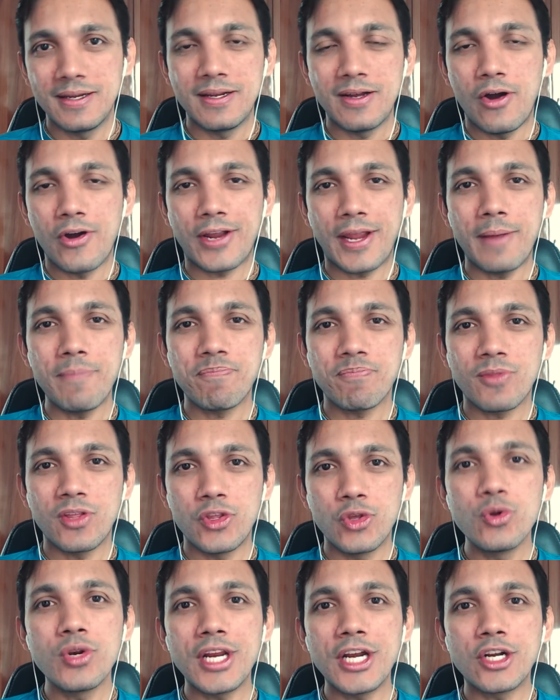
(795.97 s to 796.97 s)
Okay,
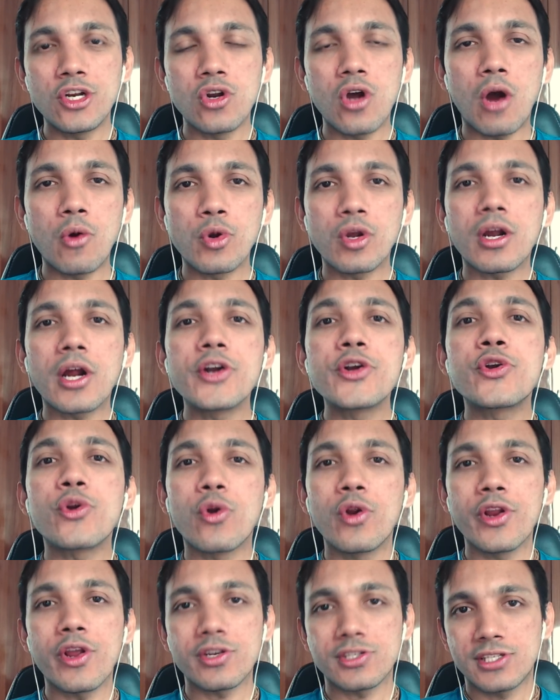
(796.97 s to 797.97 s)
you need to know how to
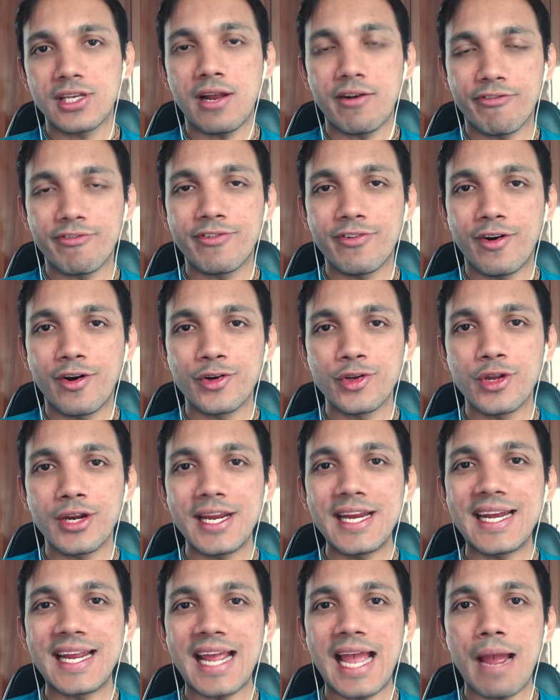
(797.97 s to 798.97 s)
control yourself on your
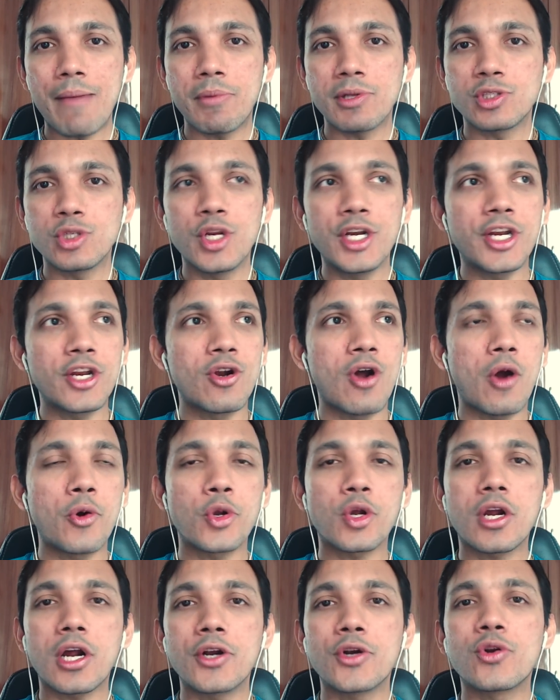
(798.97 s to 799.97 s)
eating habits. You need to know how to
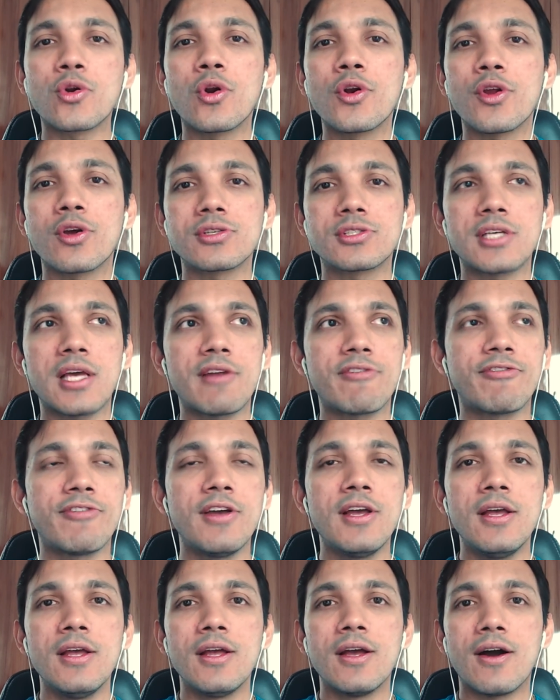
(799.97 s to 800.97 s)
control yourself
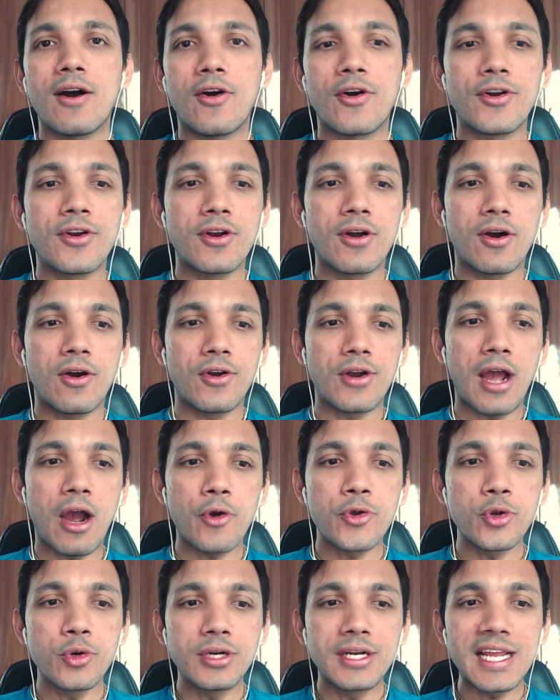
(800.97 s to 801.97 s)
on how
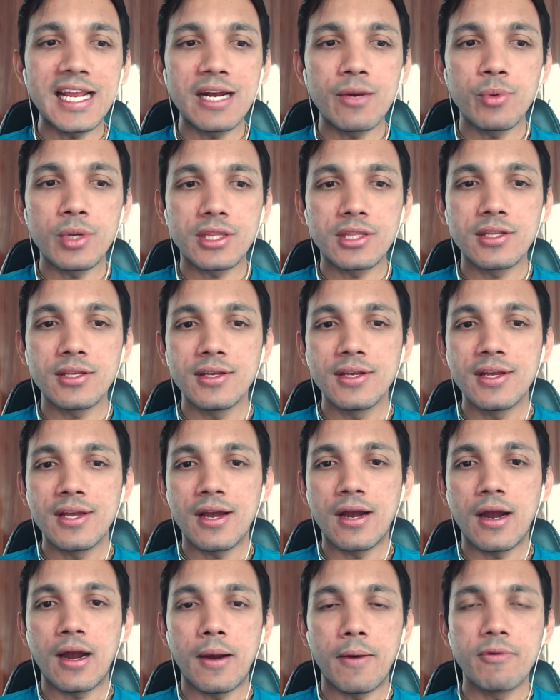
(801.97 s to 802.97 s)
you deal
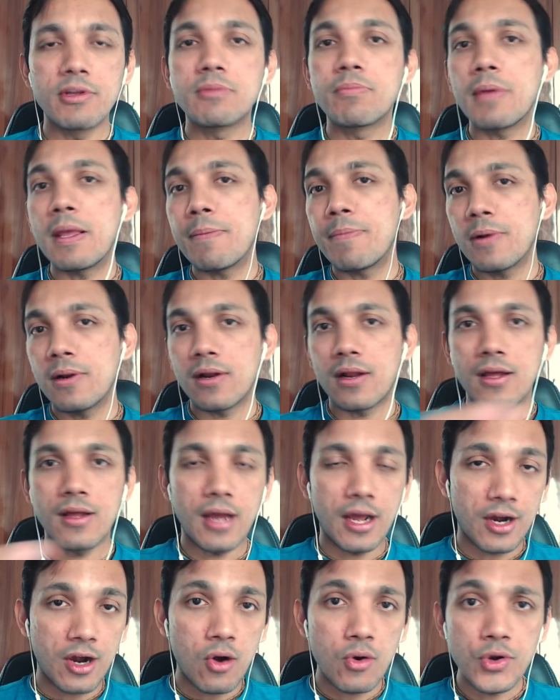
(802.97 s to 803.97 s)
with people
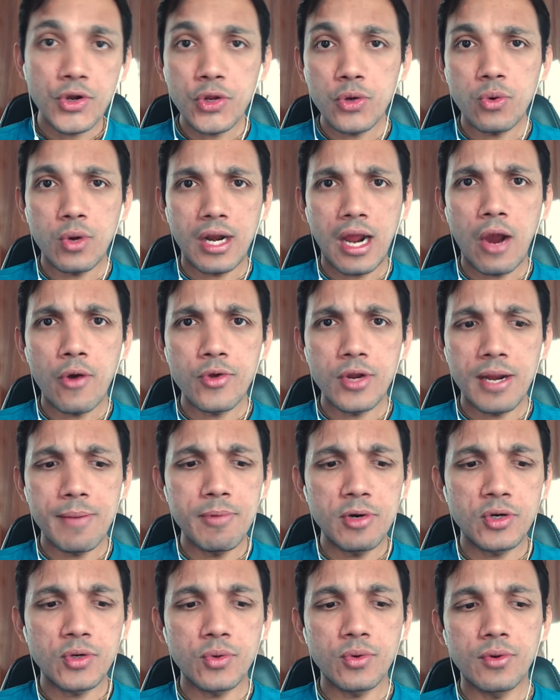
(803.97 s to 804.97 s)
around you, and how you're
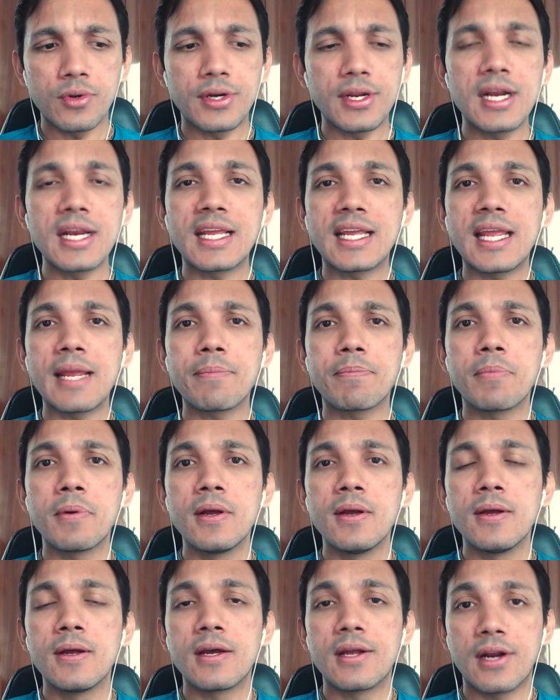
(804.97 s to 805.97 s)
able to really keep
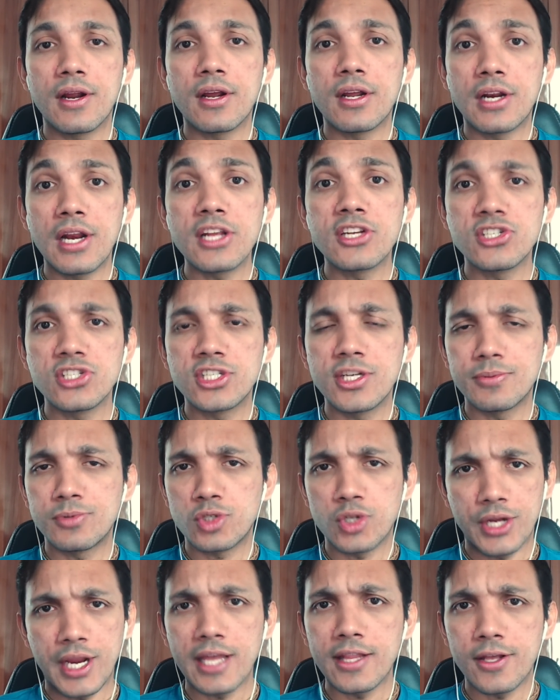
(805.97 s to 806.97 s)
relationships
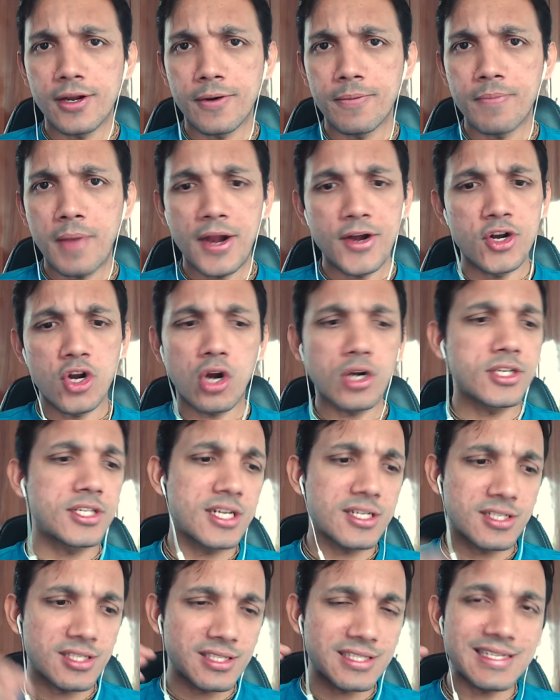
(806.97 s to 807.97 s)
together, and not
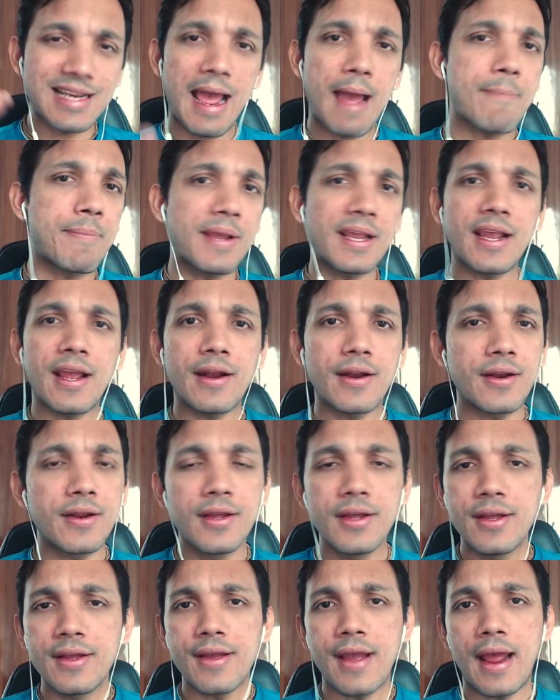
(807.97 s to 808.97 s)
just snapping
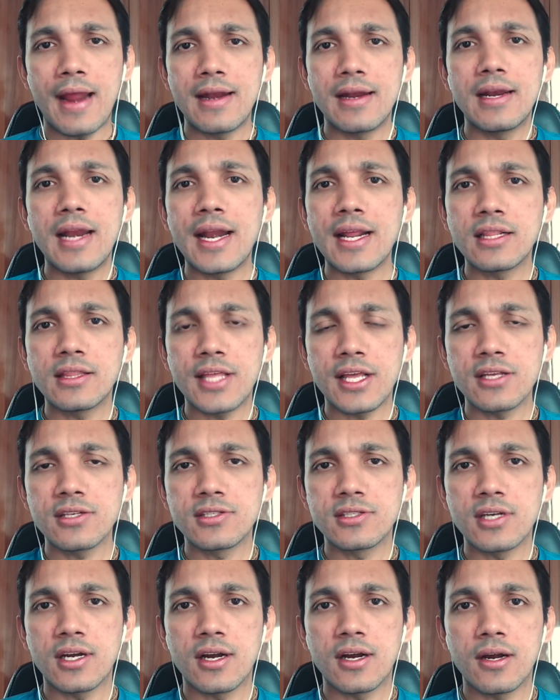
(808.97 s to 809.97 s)
and letting things
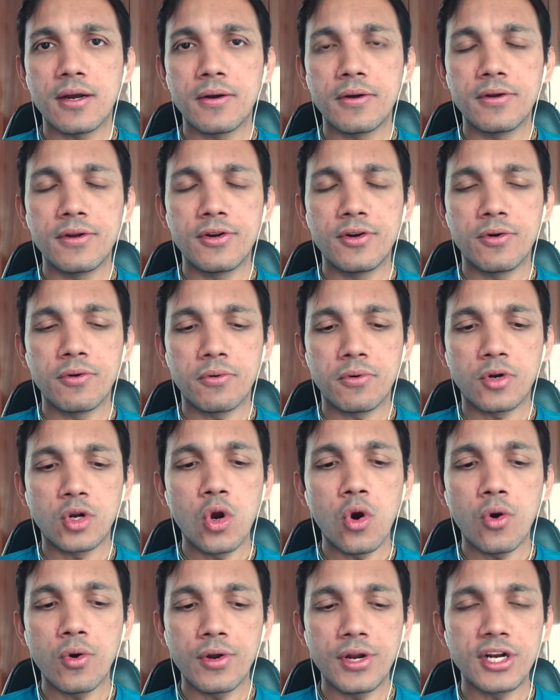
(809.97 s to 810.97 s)

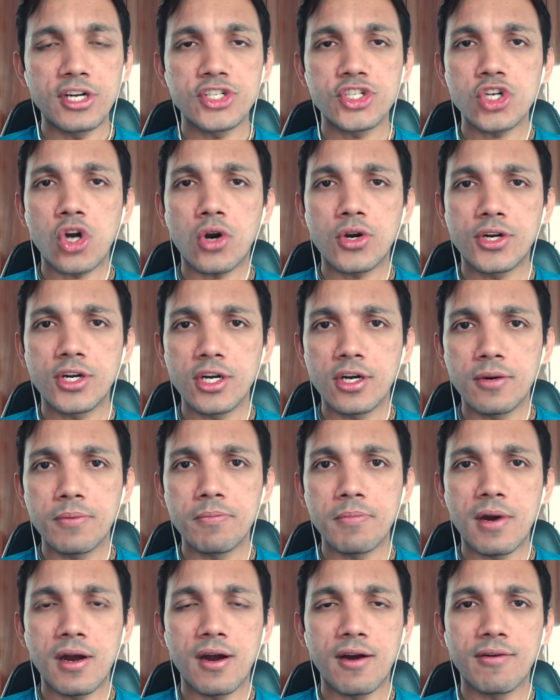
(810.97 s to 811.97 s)
go in a
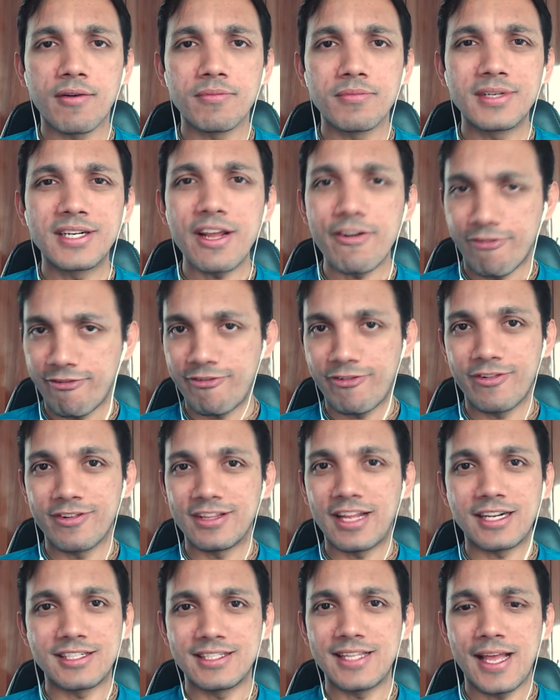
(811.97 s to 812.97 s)
short-term tiff
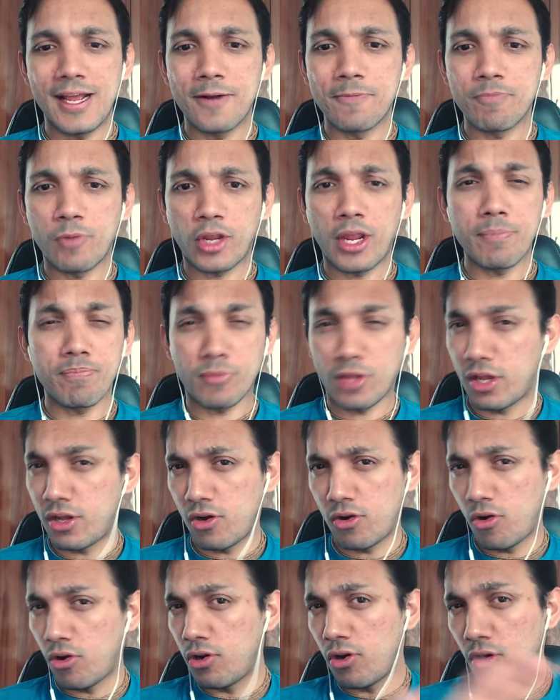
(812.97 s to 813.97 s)
that's there. Okay,
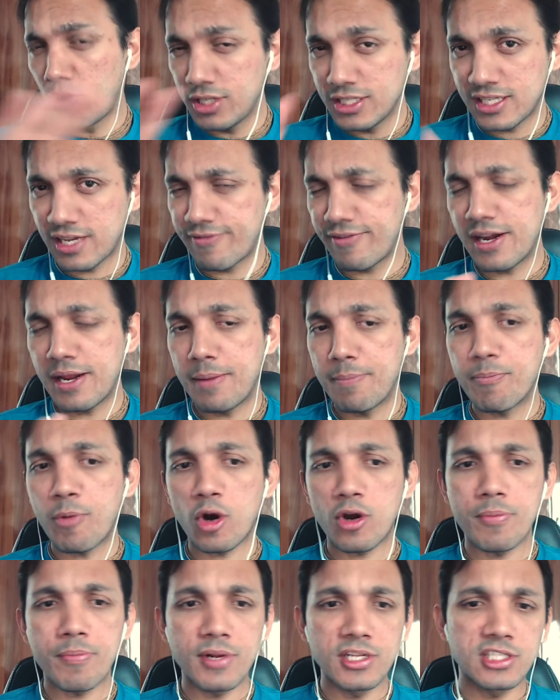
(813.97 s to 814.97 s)
all these are very
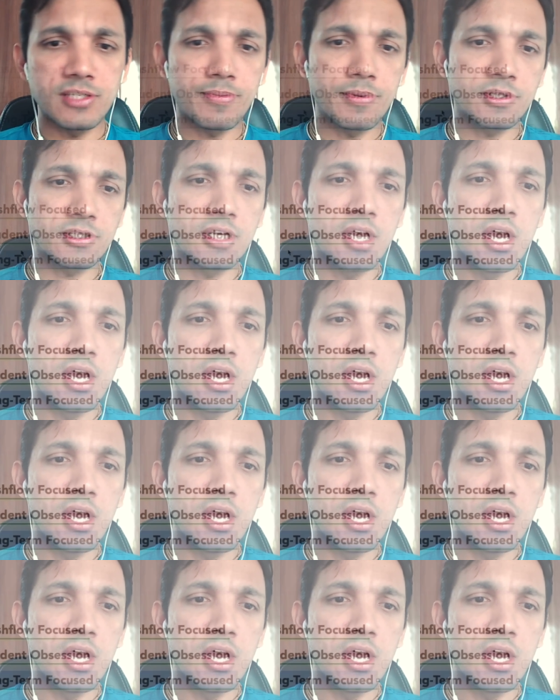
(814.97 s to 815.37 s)
important principles,